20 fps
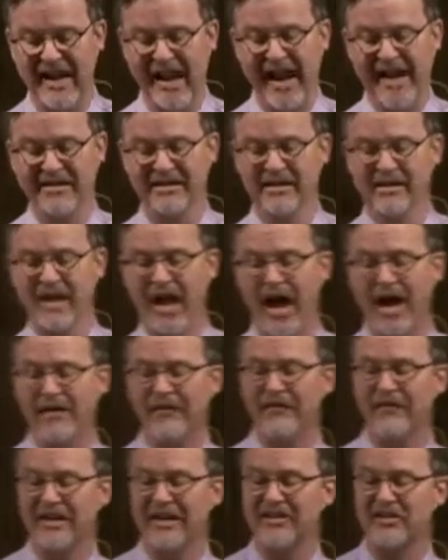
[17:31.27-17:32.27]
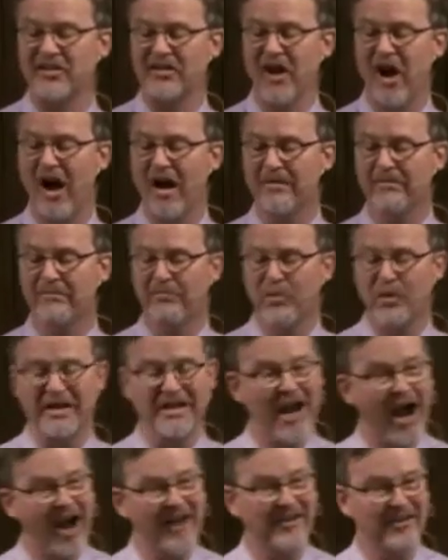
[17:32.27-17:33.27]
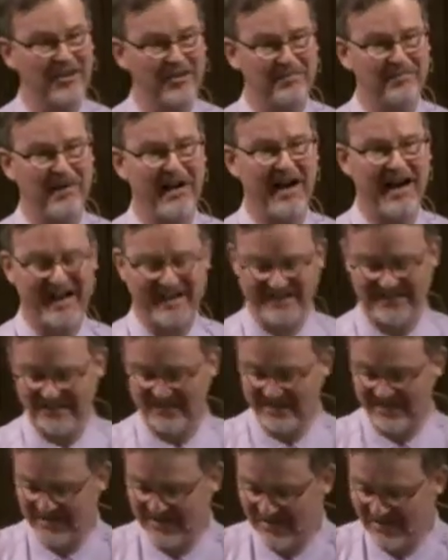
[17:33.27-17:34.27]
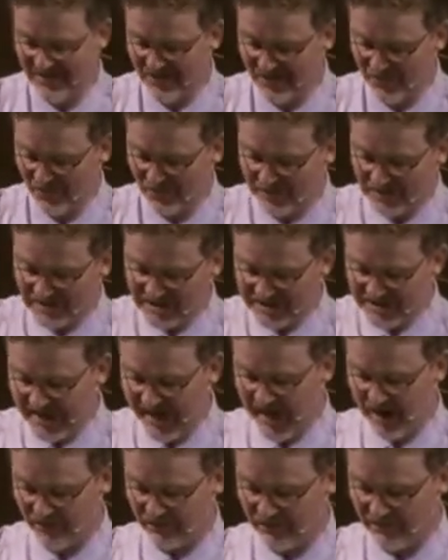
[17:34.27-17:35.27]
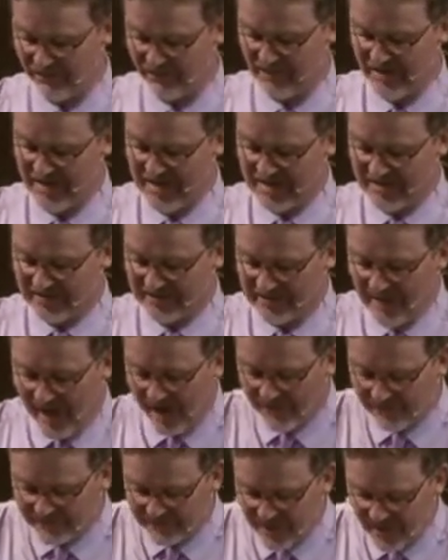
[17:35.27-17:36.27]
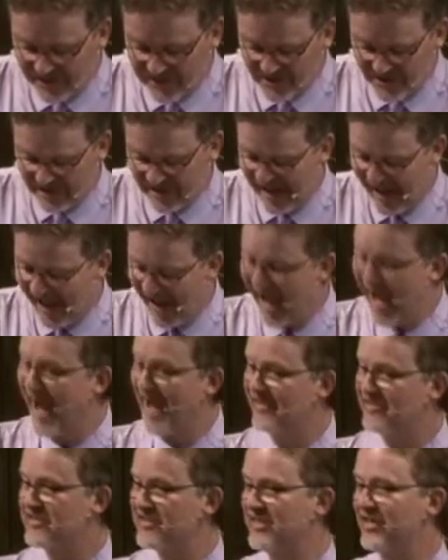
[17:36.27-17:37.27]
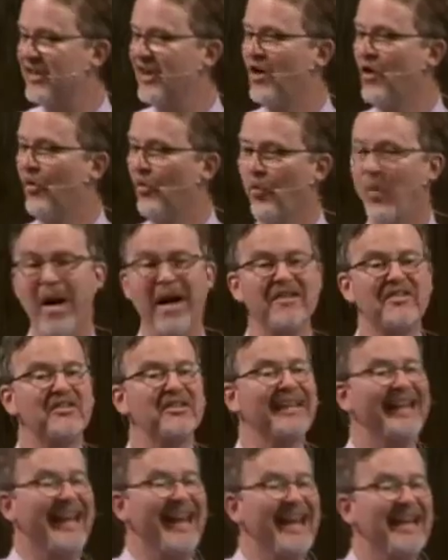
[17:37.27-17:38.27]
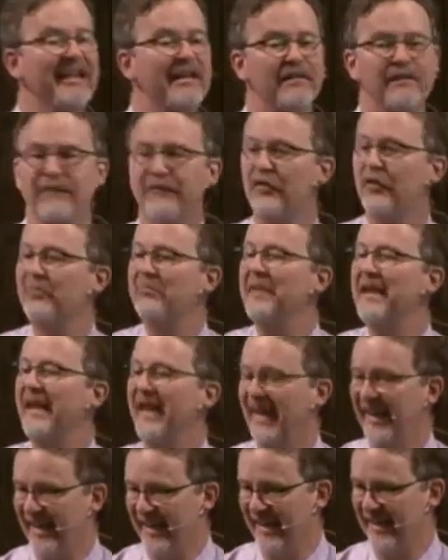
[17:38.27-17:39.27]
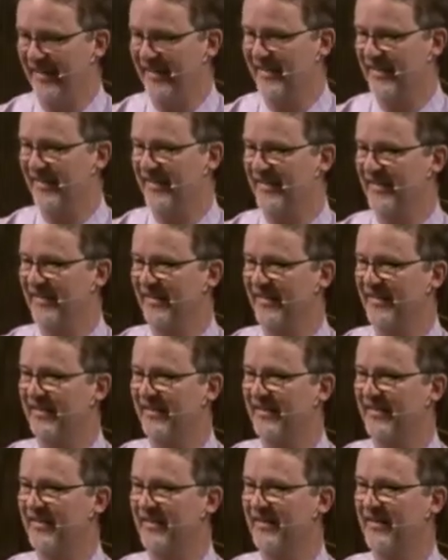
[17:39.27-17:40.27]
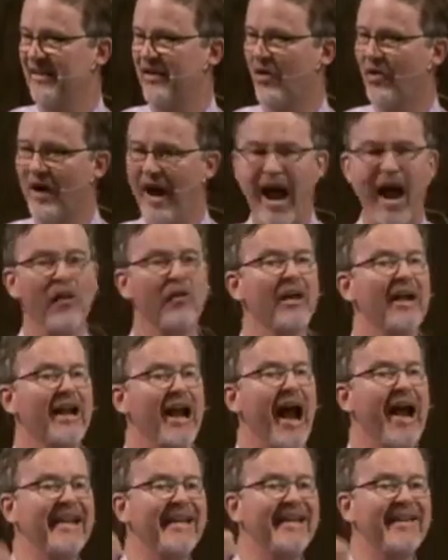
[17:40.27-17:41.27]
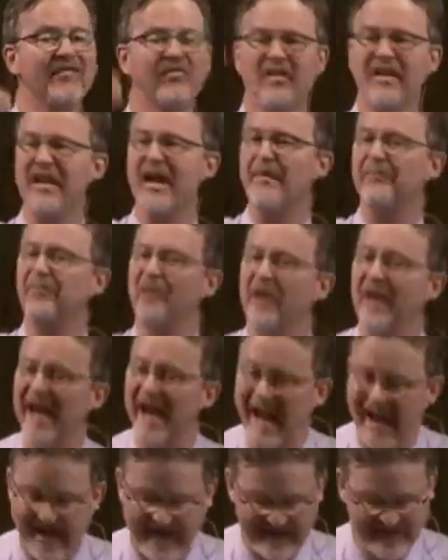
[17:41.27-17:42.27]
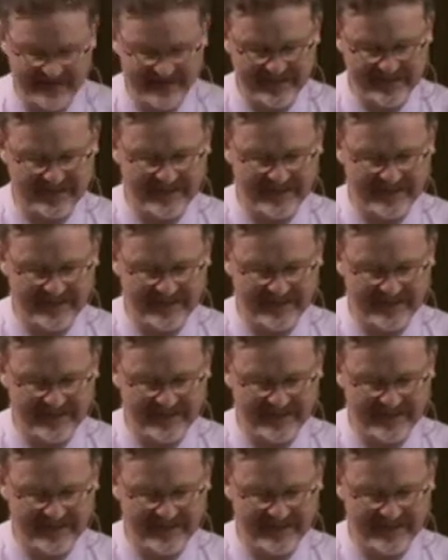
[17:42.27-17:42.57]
And love is not preoccupied with self. Love doesn't ask, "What's in it for me?" or "How can I get the upper hand?"